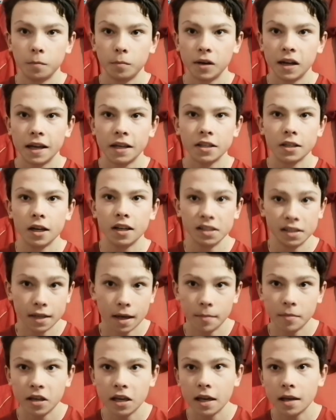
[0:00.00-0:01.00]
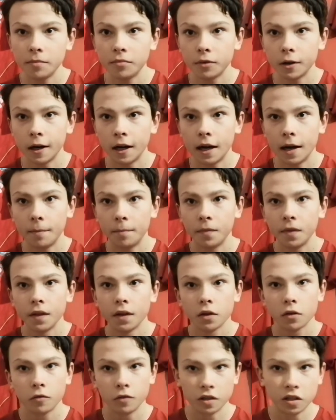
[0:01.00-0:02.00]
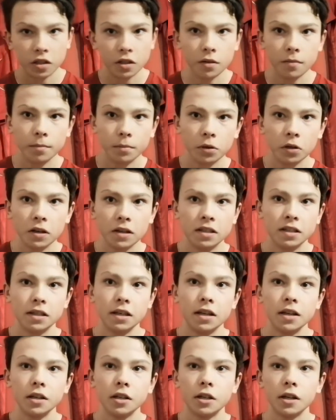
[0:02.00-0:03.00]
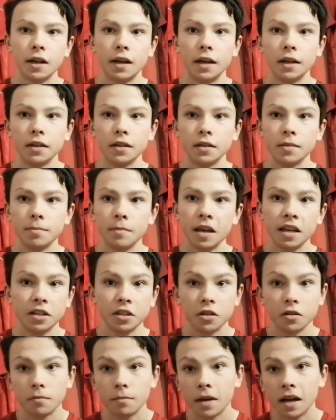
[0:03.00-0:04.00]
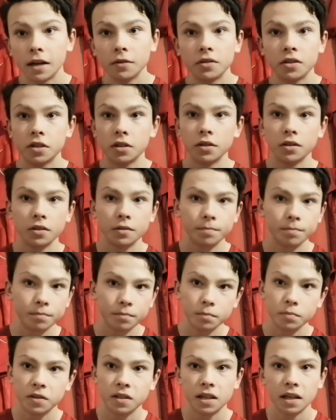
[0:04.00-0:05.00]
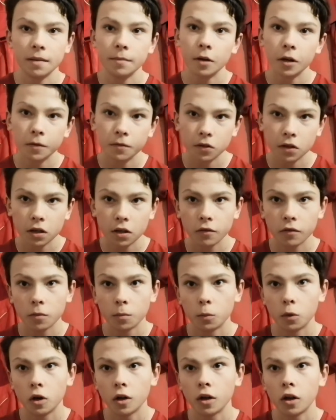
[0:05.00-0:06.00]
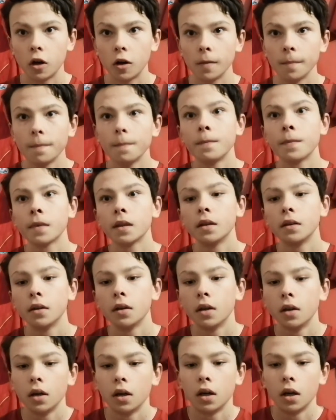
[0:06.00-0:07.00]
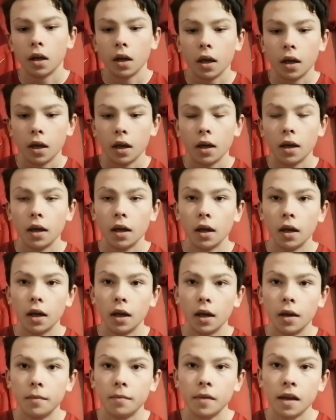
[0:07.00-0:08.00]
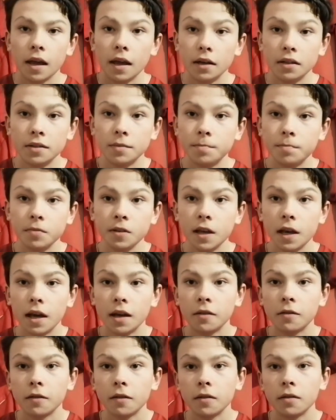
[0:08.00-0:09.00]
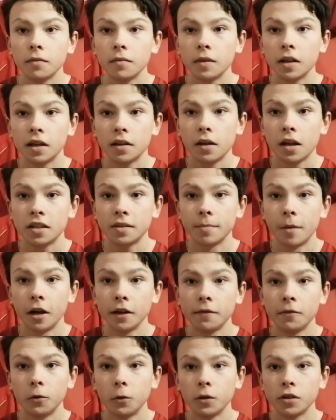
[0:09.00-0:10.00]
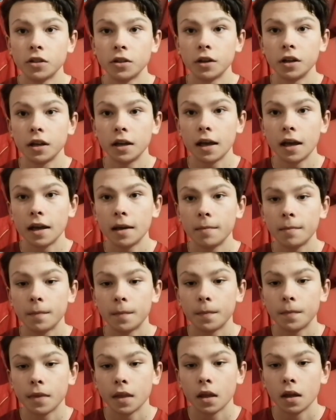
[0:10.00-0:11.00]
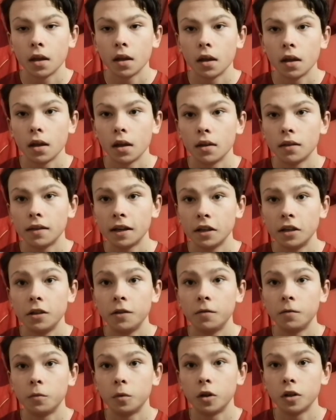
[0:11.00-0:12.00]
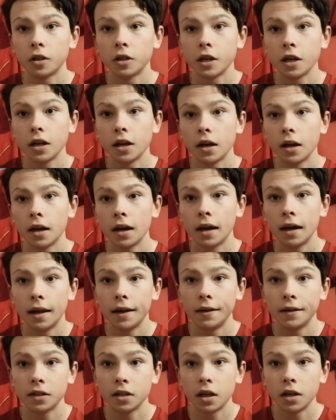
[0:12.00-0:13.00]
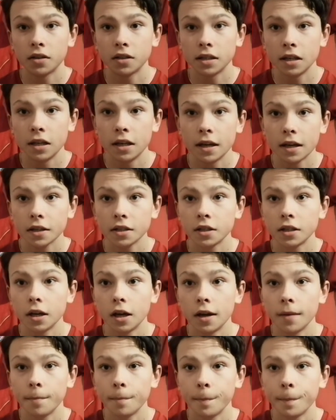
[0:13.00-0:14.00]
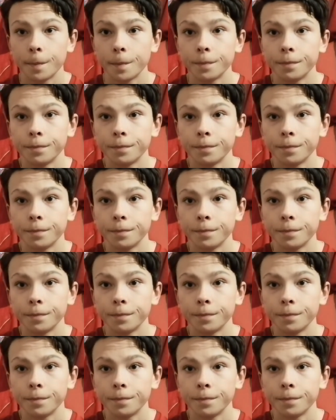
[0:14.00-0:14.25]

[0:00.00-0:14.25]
players like Tammy Abraham, Christian Pulisic, and Mason Mount, and Timo Werner and whatnot. And yeah, that's my thoughts on the game. Thank you for watching, and I'll see you next time.